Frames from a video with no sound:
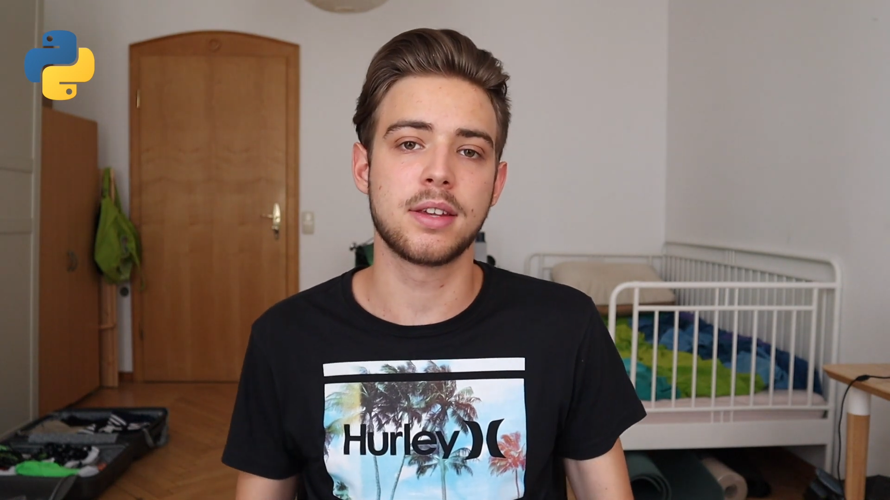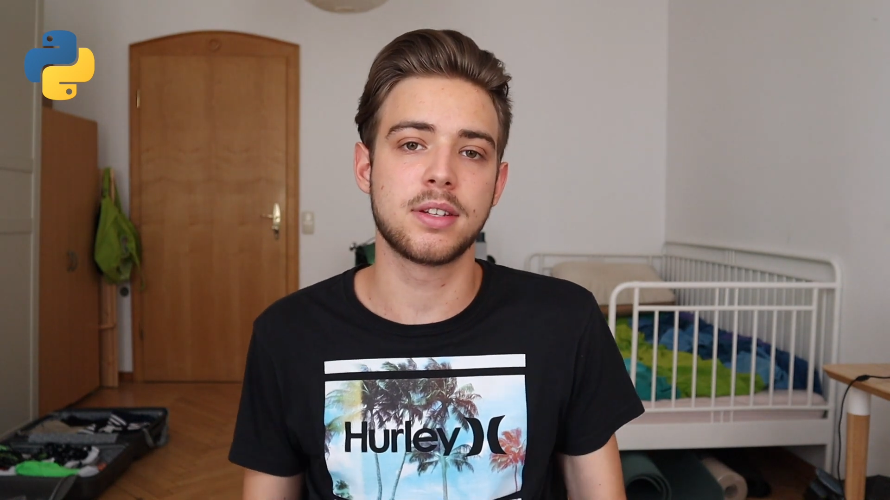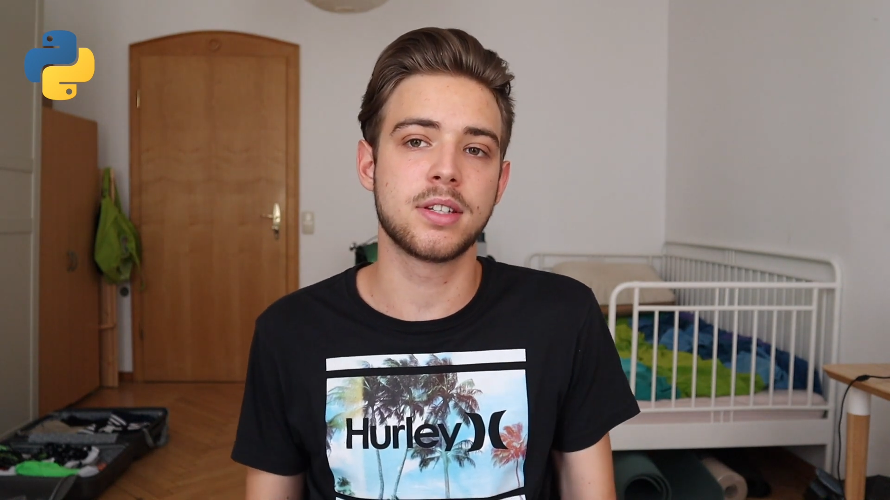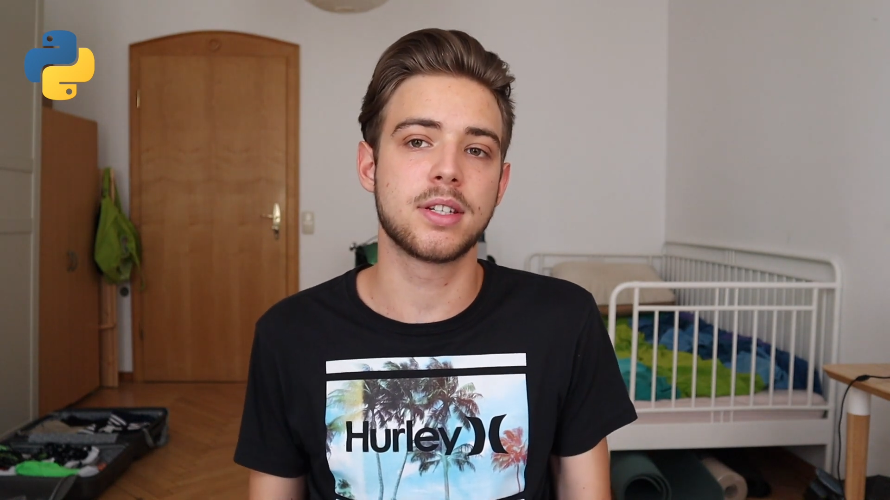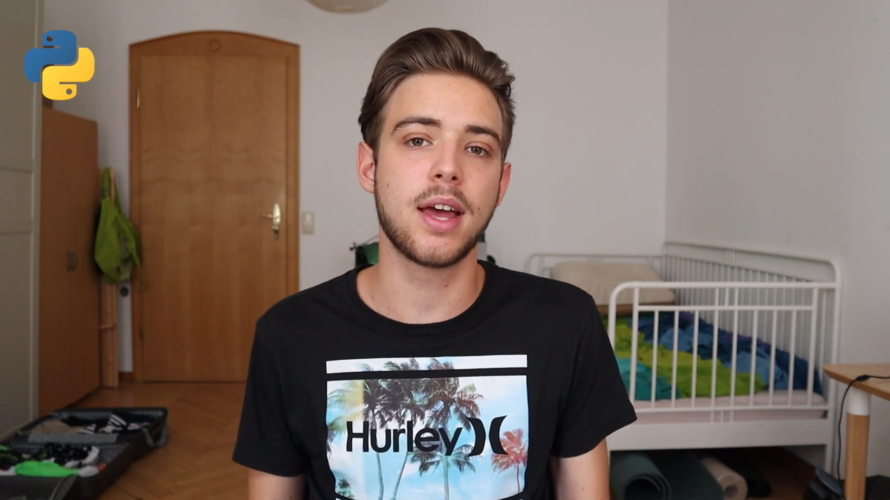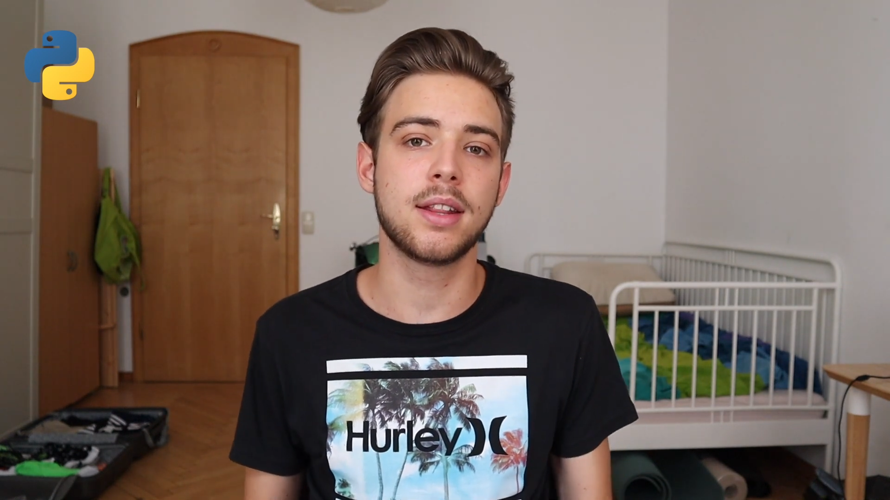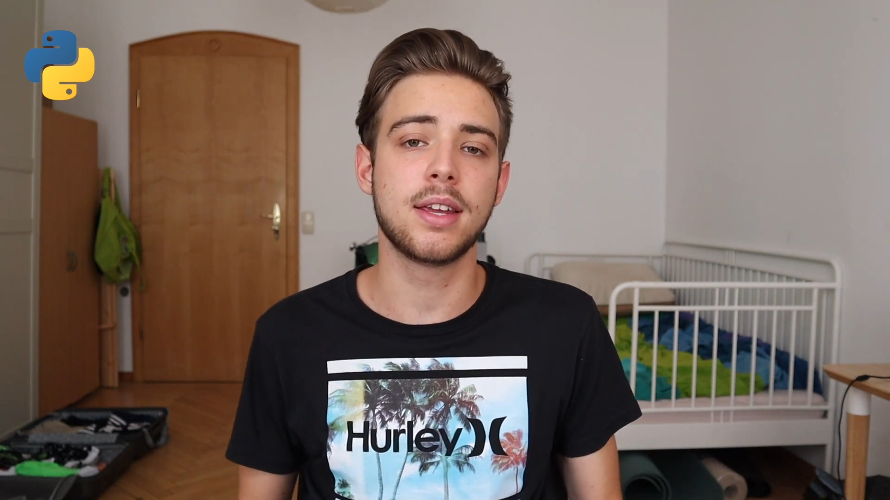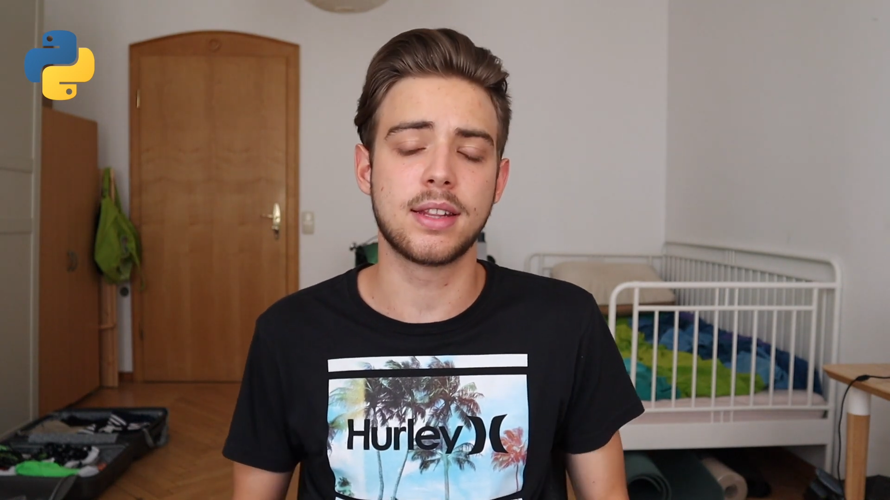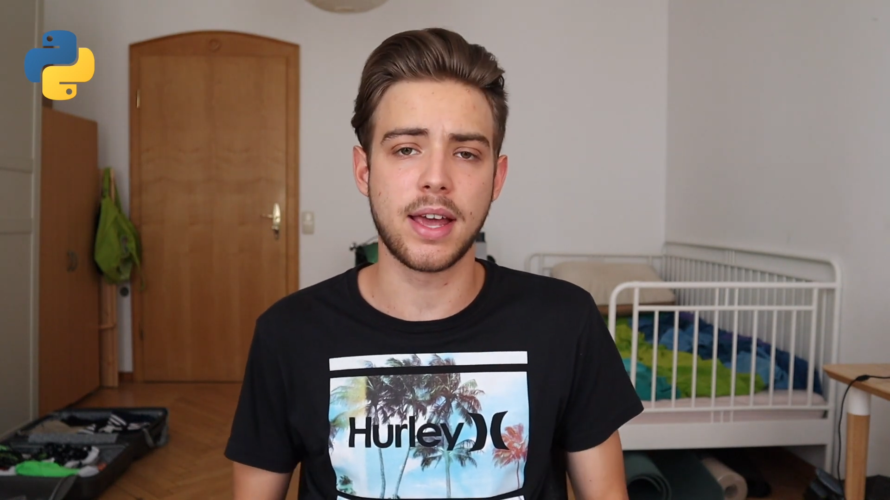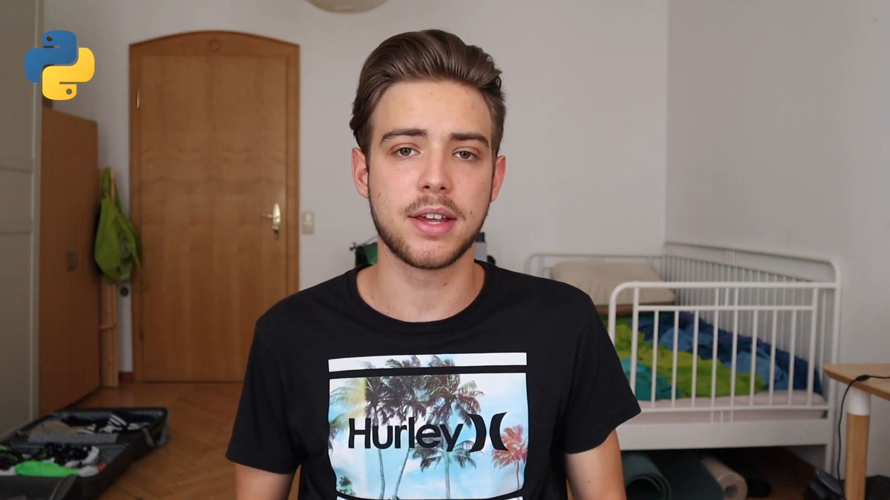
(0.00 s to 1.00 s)
as I said,
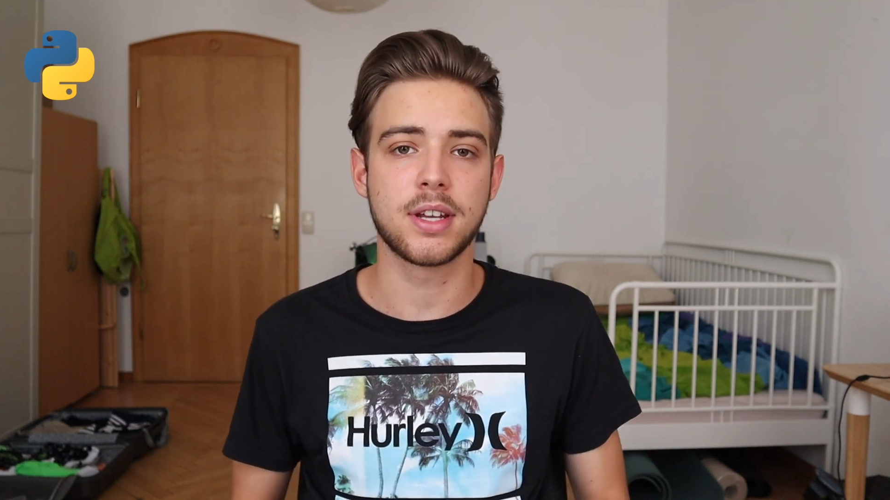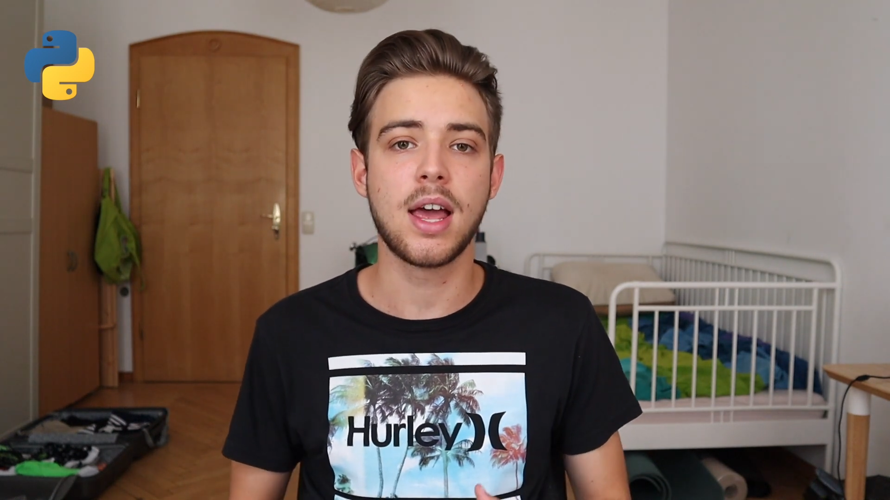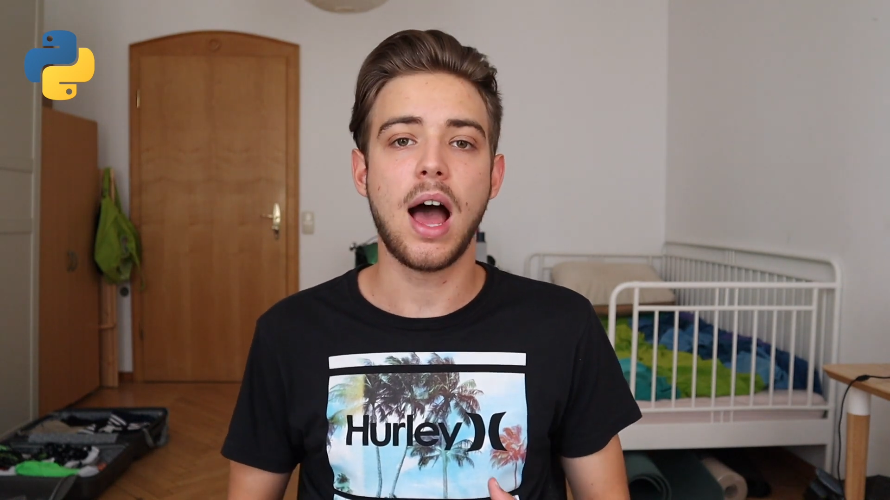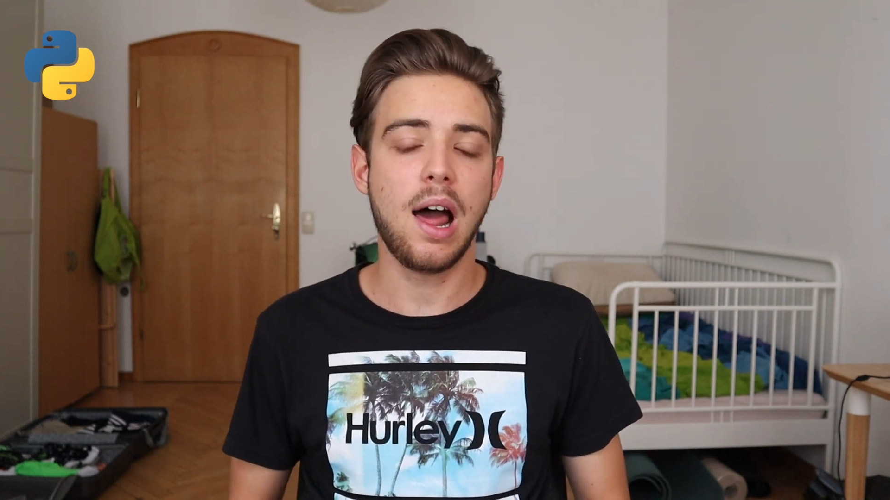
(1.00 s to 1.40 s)
it has